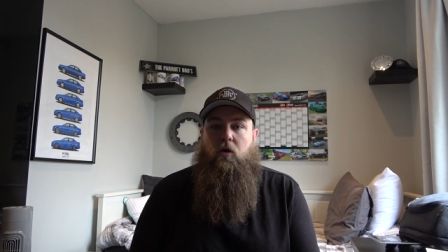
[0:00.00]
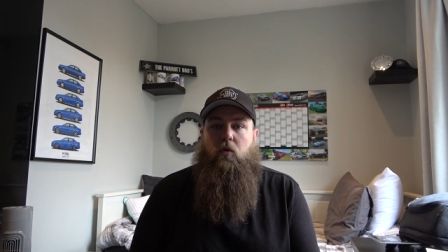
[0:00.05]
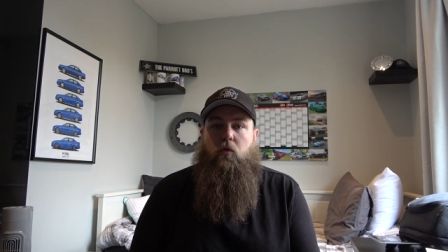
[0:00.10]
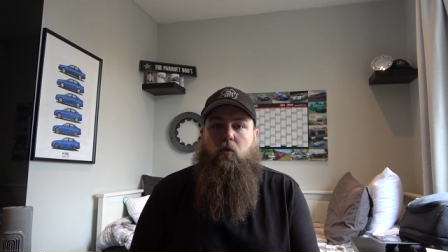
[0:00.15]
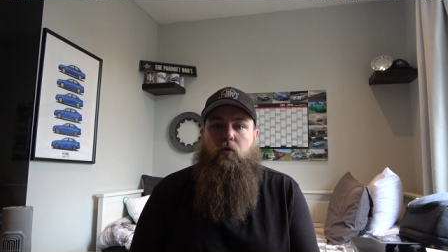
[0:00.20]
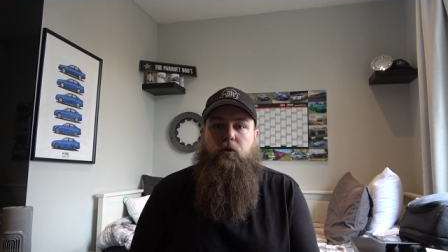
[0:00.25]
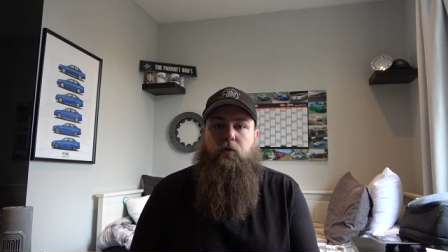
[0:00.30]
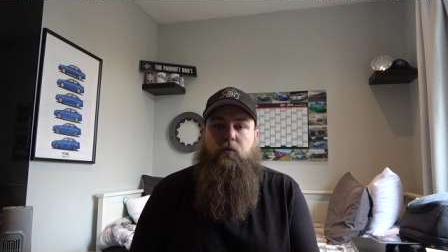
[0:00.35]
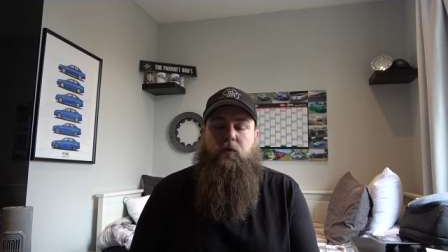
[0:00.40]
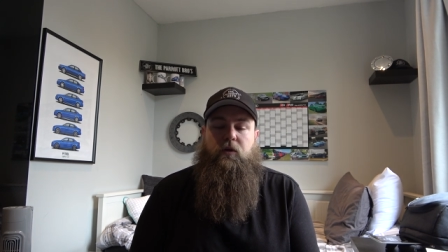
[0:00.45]

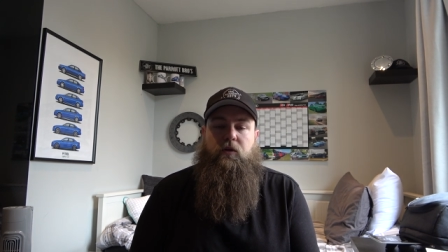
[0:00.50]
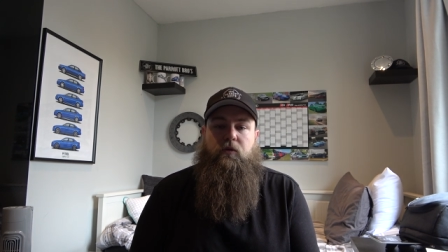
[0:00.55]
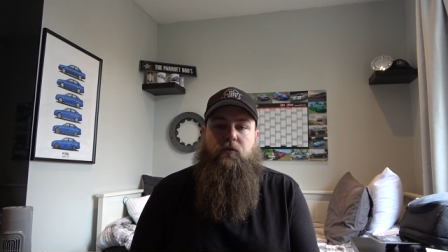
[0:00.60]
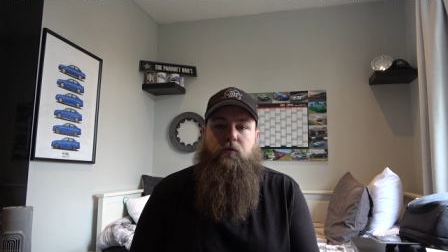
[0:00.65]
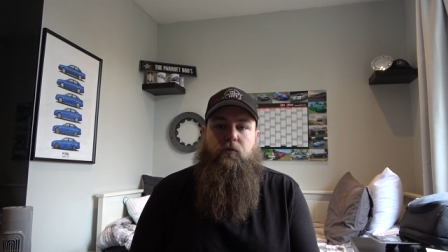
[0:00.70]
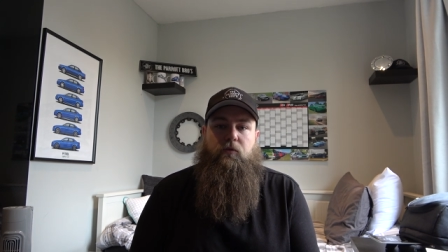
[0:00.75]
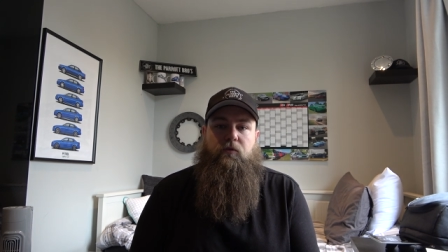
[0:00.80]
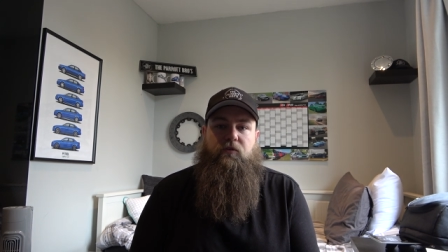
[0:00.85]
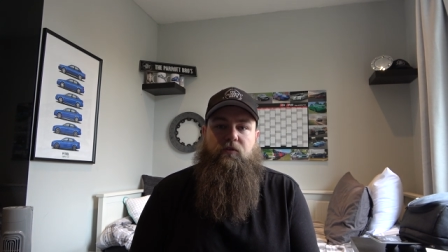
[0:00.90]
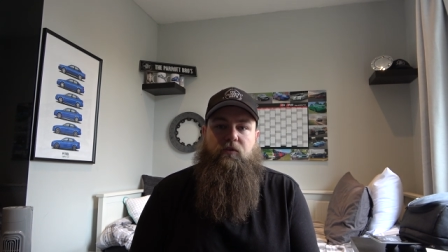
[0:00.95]
or you're going to
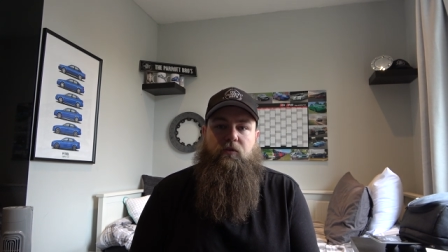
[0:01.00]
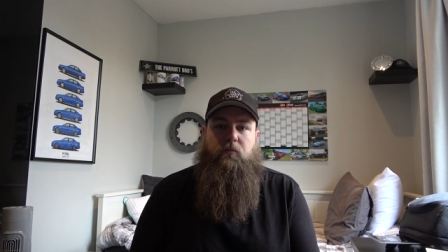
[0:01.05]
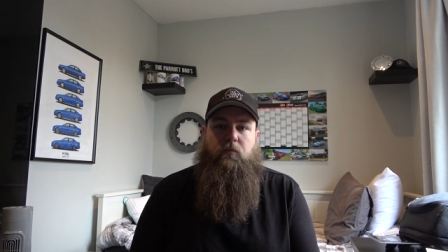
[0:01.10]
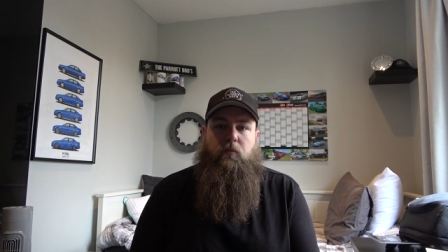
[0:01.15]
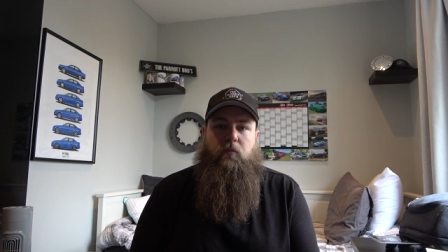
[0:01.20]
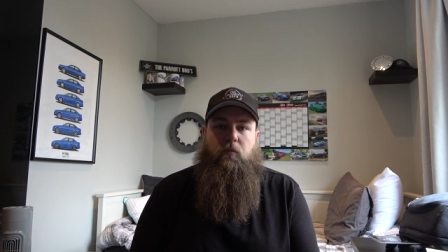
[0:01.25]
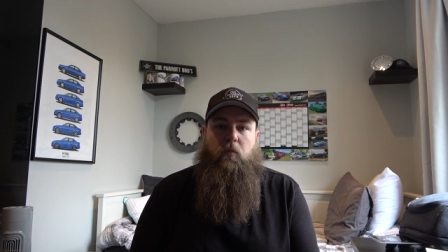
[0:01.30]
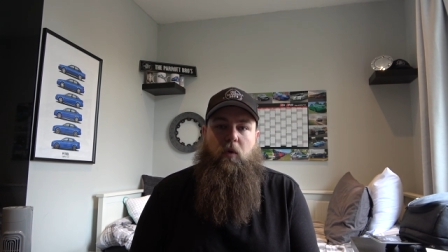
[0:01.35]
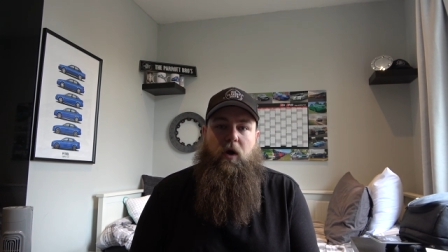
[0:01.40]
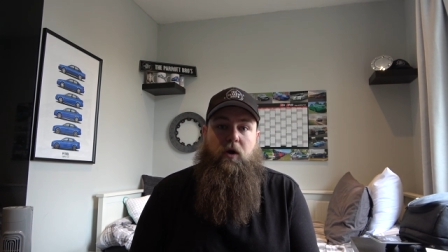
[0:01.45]
do
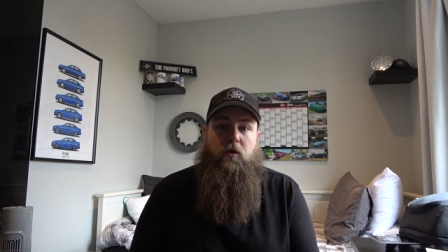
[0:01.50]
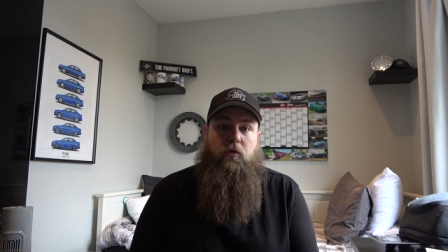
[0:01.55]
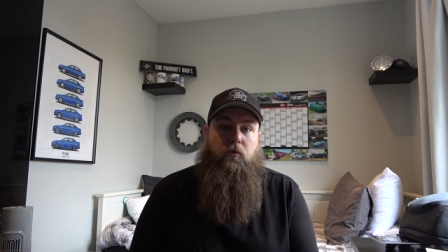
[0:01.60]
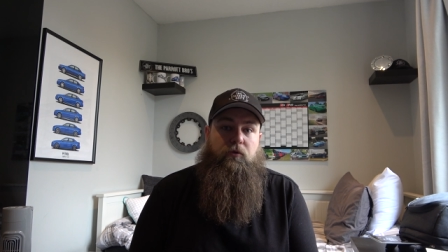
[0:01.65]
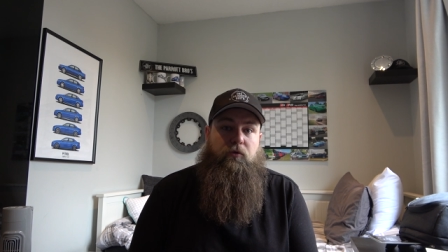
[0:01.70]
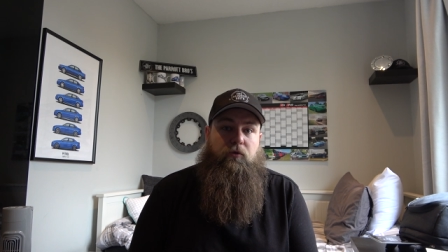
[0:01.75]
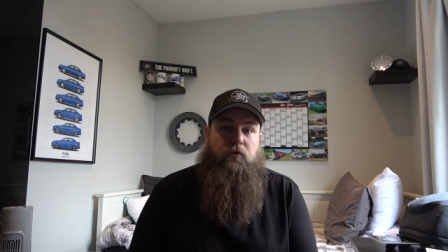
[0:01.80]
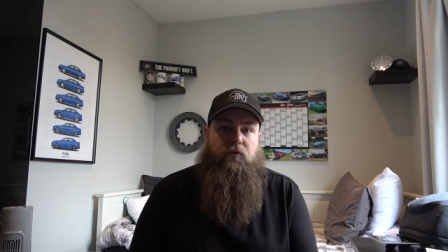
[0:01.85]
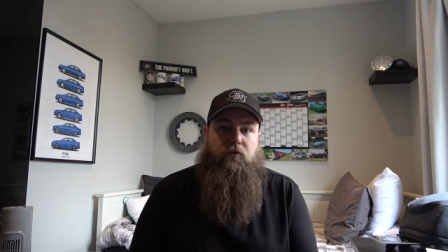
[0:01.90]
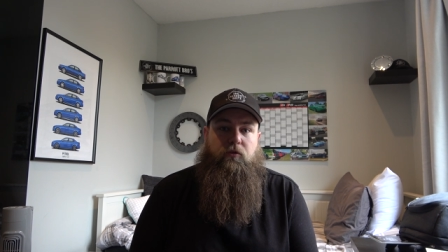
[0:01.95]
some
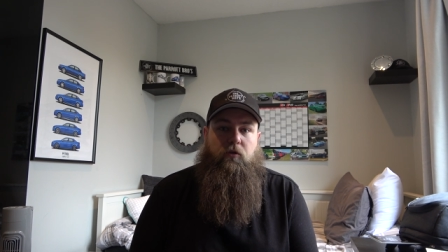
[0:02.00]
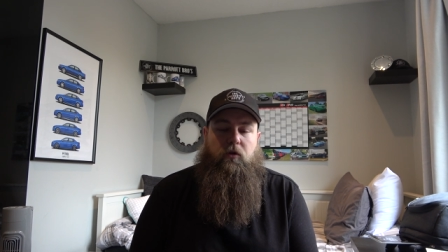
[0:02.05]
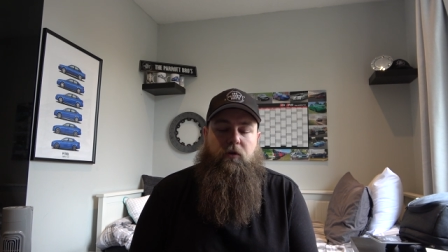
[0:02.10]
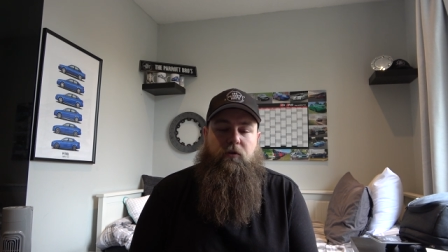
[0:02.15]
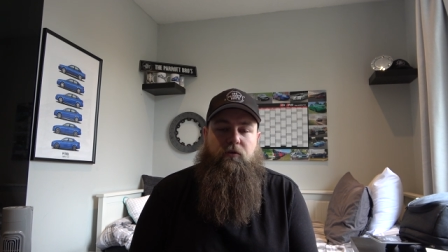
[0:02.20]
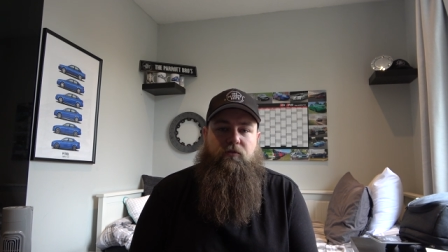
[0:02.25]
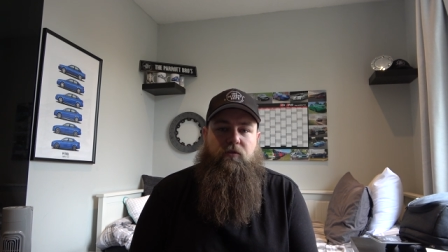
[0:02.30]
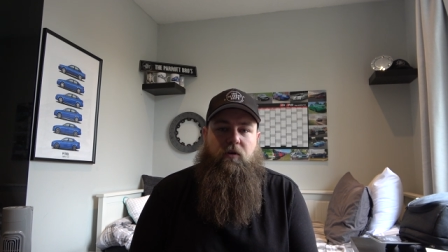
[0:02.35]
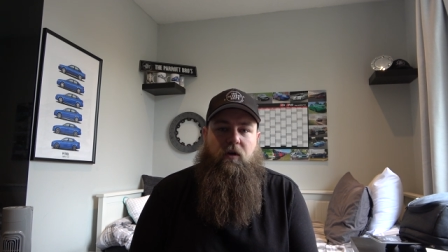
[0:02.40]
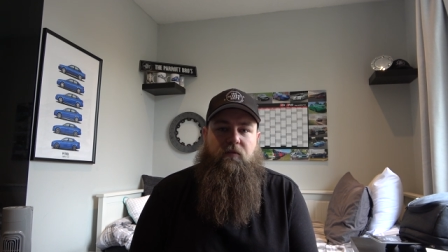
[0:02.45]
Wales or
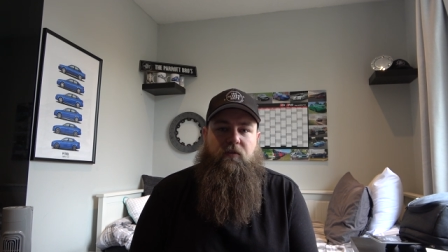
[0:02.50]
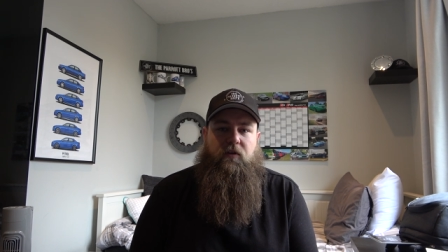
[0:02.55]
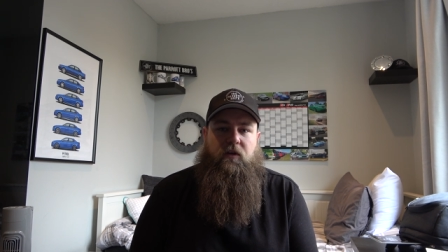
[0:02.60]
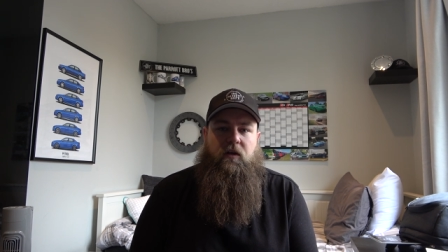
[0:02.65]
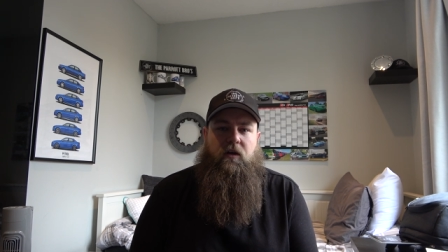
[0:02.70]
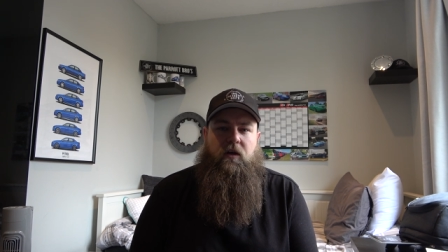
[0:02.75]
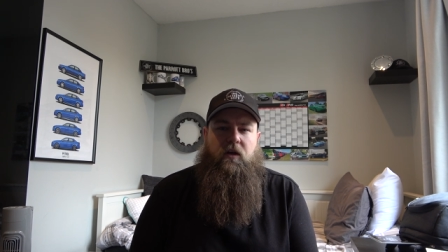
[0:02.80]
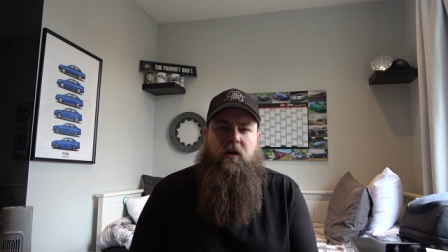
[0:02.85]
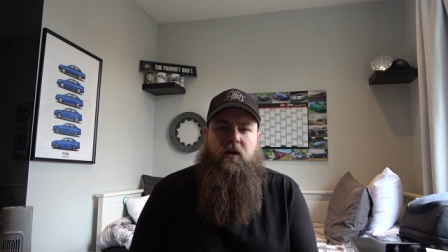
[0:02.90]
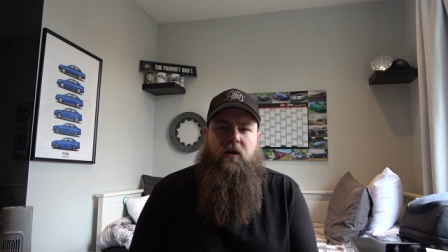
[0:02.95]
Scotland
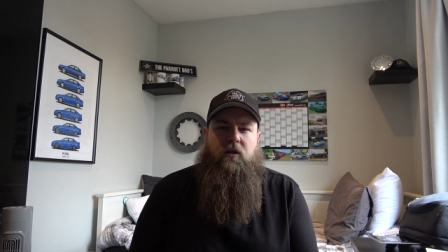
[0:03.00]
driving,